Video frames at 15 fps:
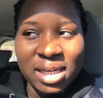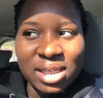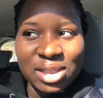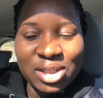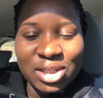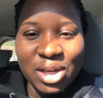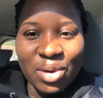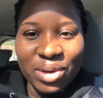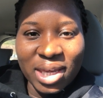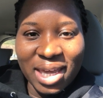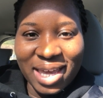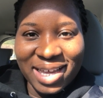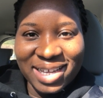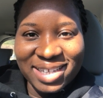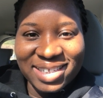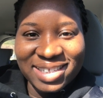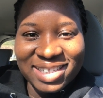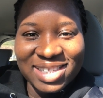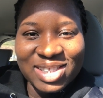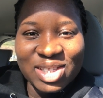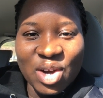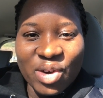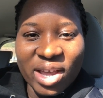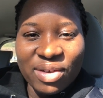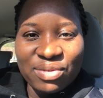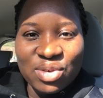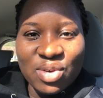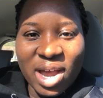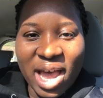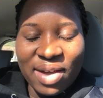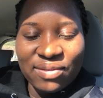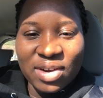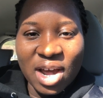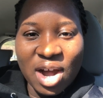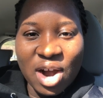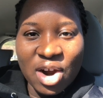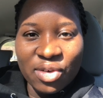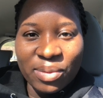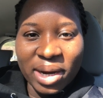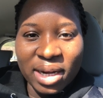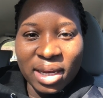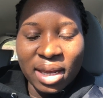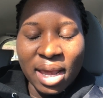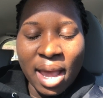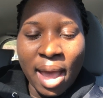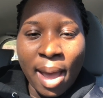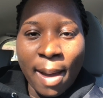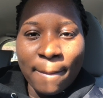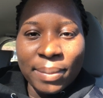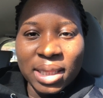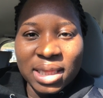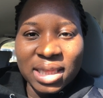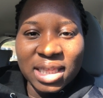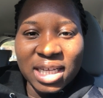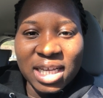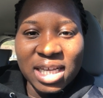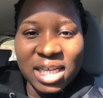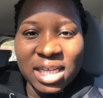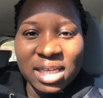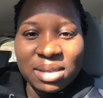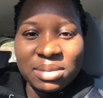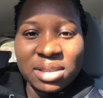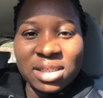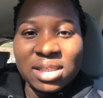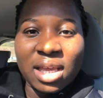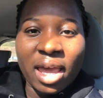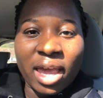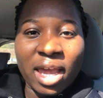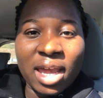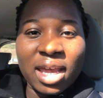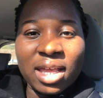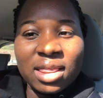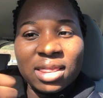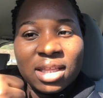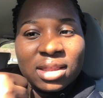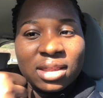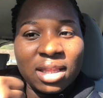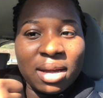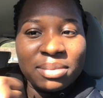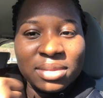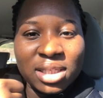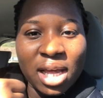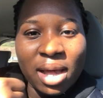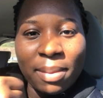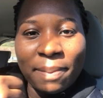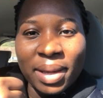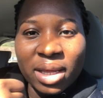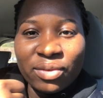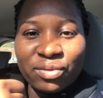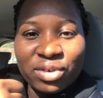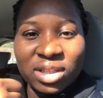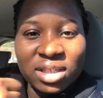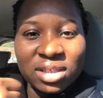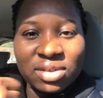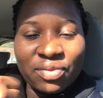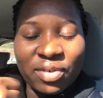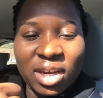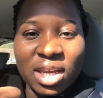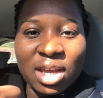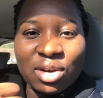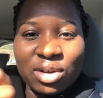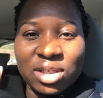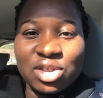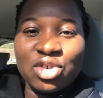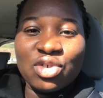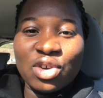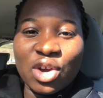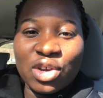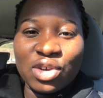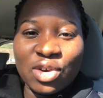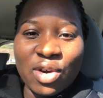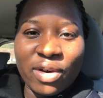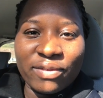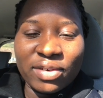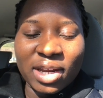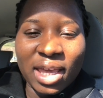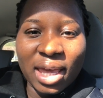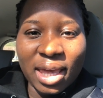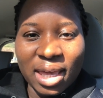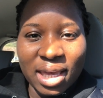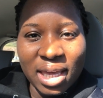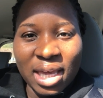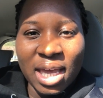So if you have not already, please hit the thumbs up button for this video, because you know you're gonna forget.